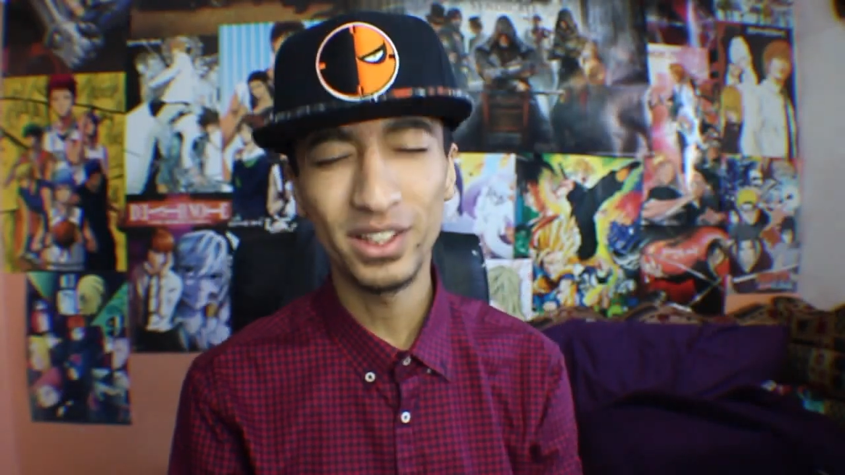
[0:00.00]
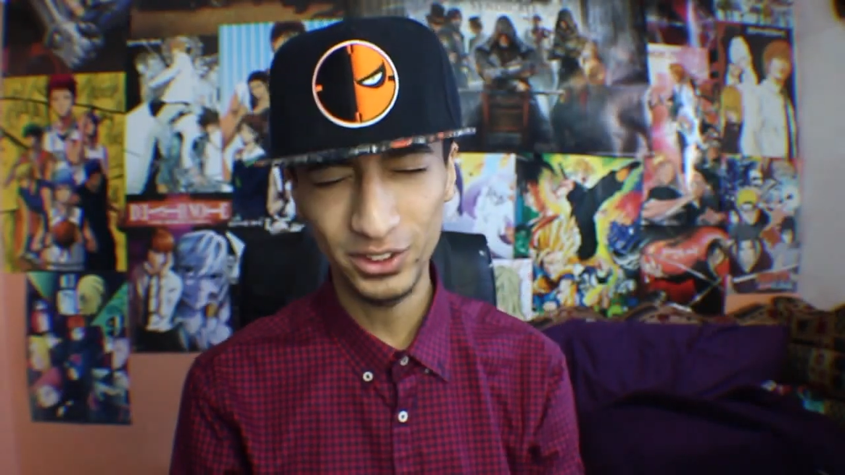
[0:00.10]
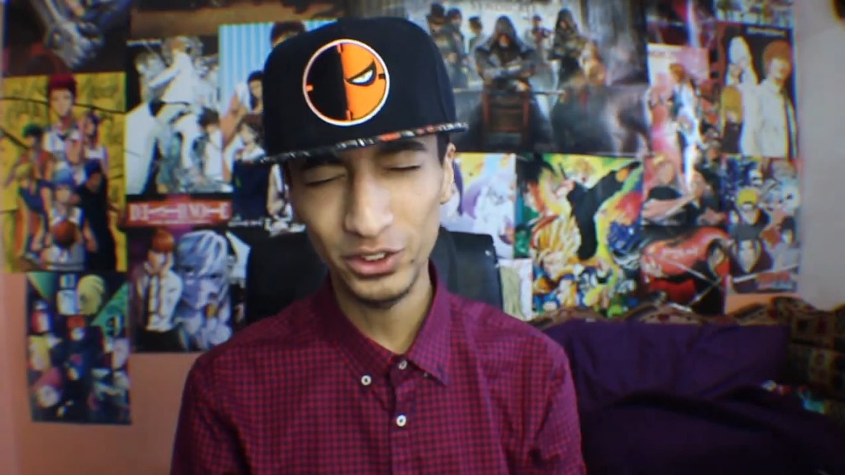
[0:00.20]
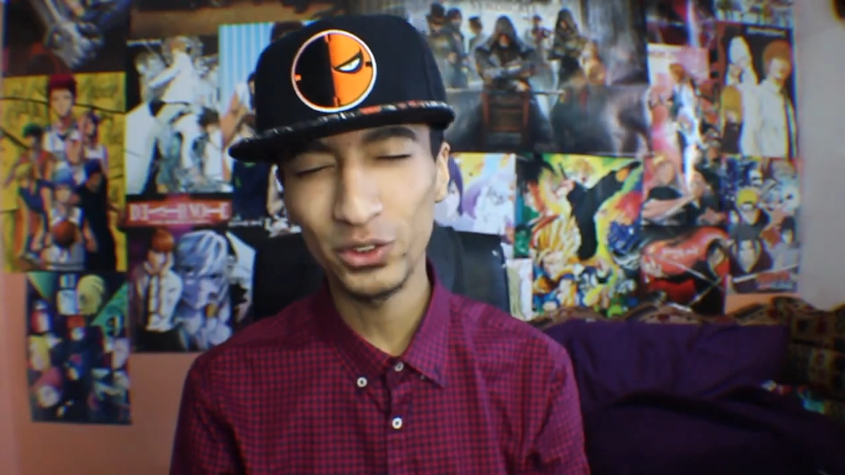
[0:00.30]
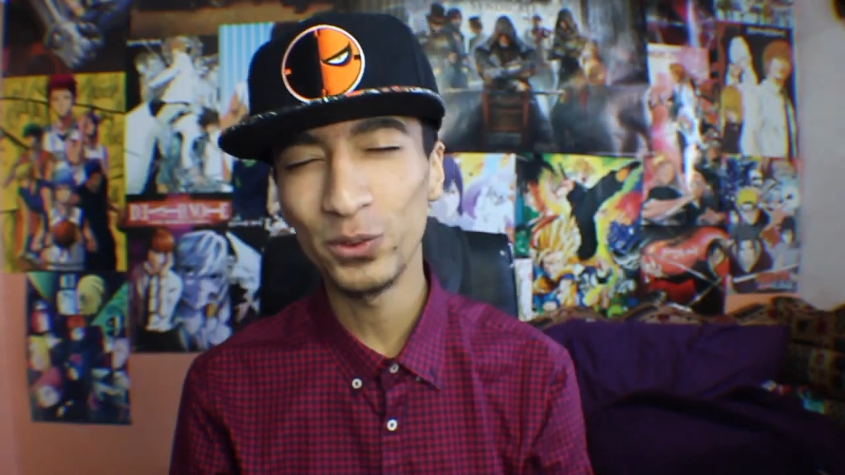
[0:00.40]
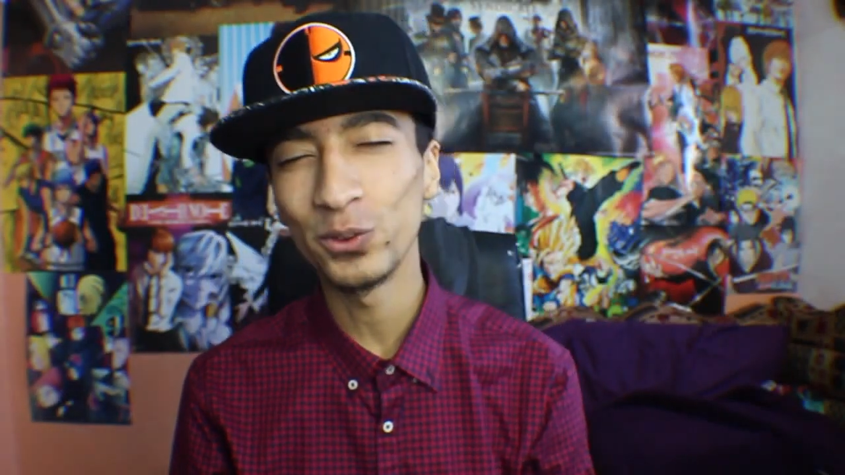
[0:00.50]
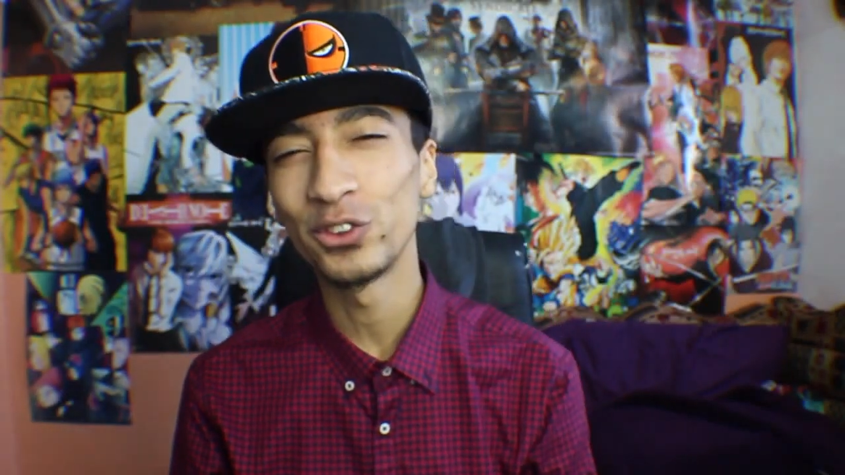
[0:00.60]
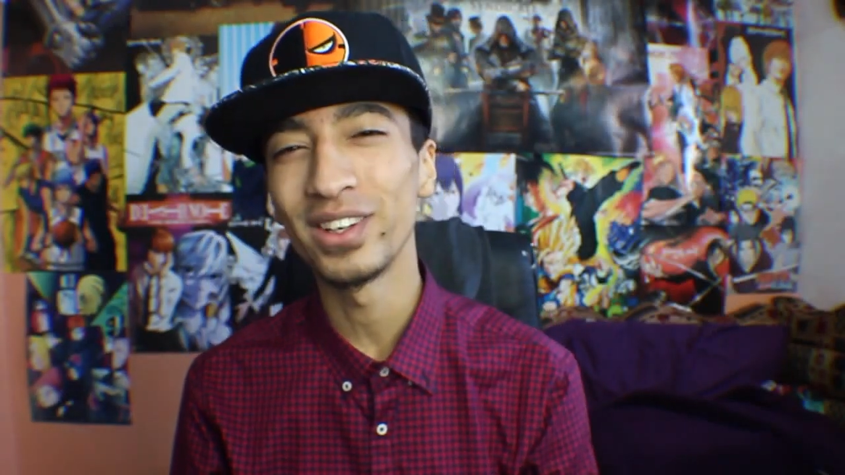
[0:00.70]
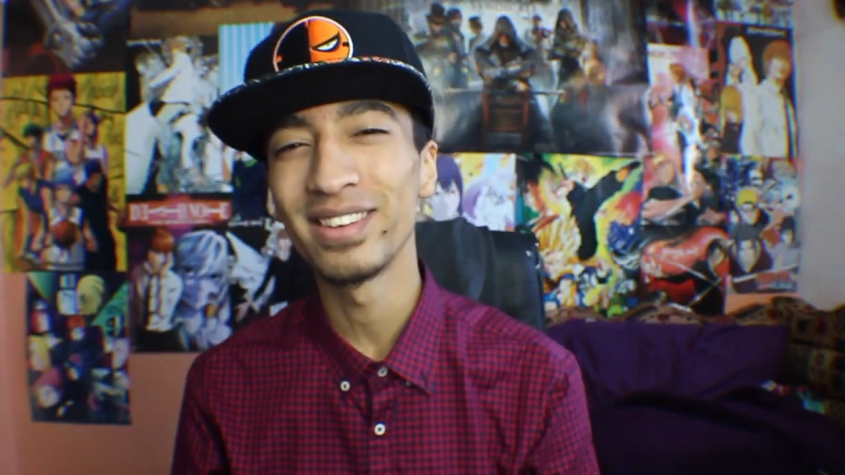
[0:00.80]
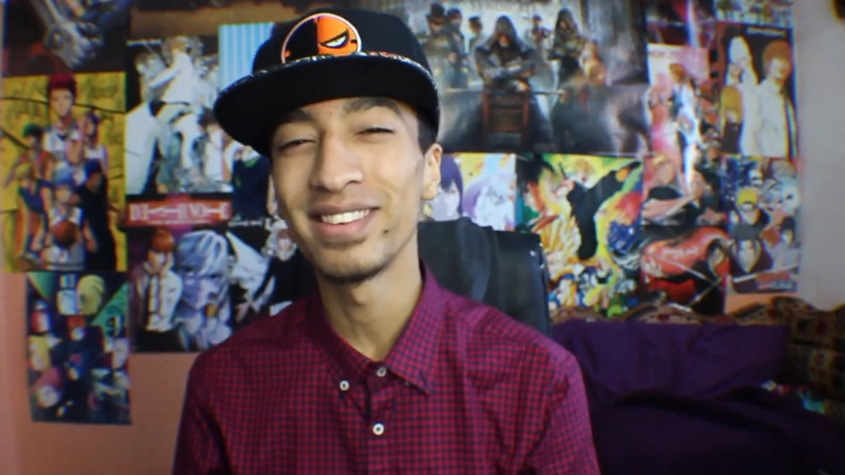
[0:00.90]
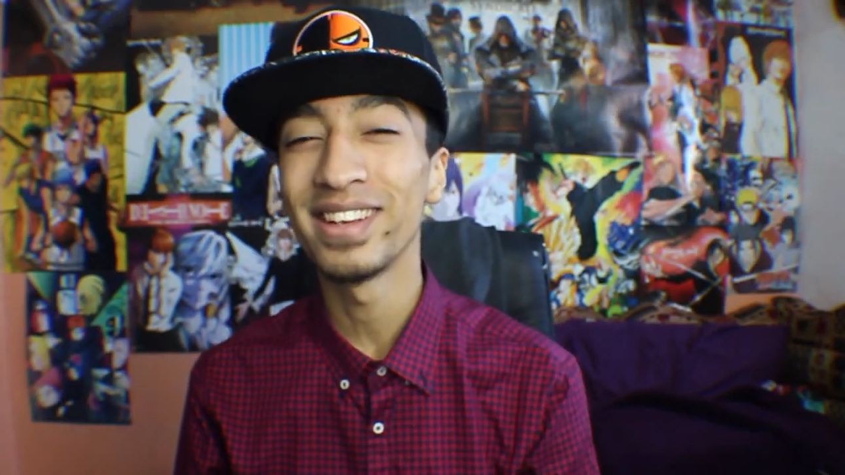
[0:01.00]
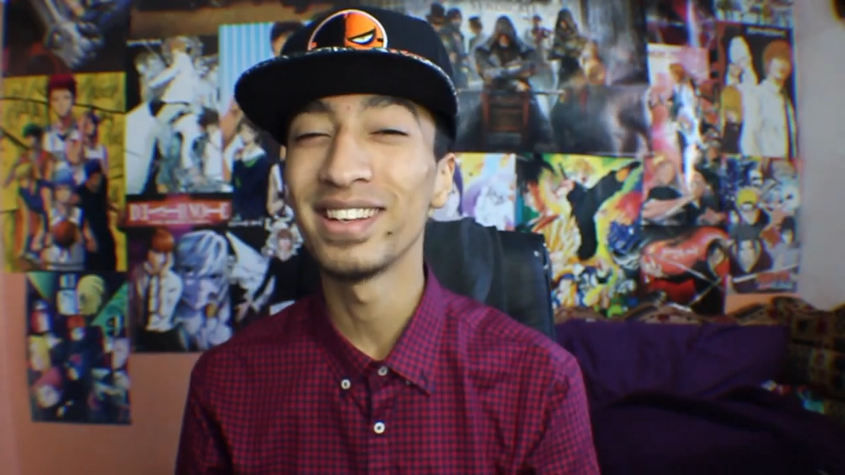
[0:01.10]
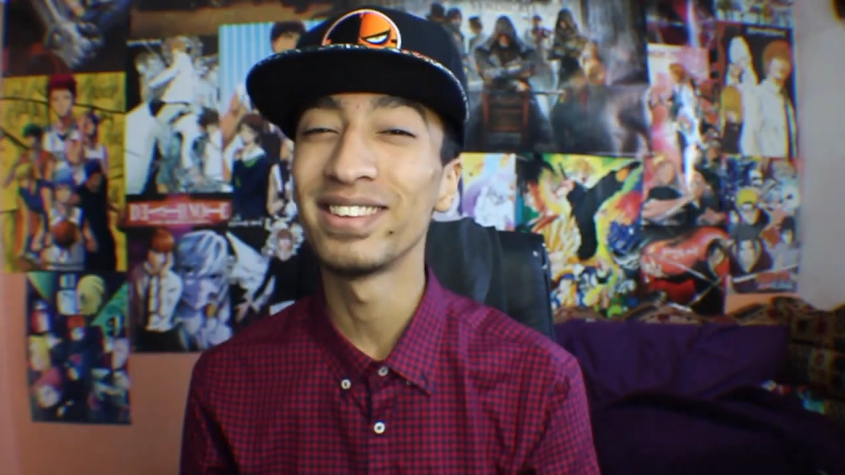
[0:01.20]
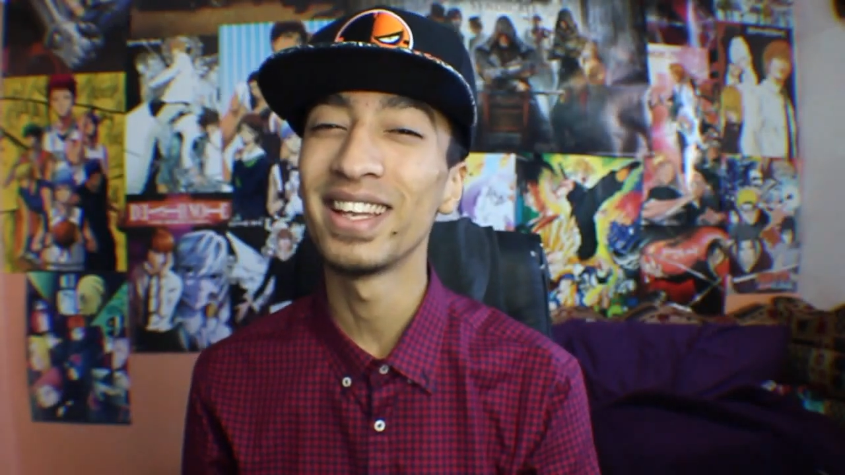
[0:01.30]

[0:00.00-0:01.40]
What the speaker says: Ninja Nultrix here, and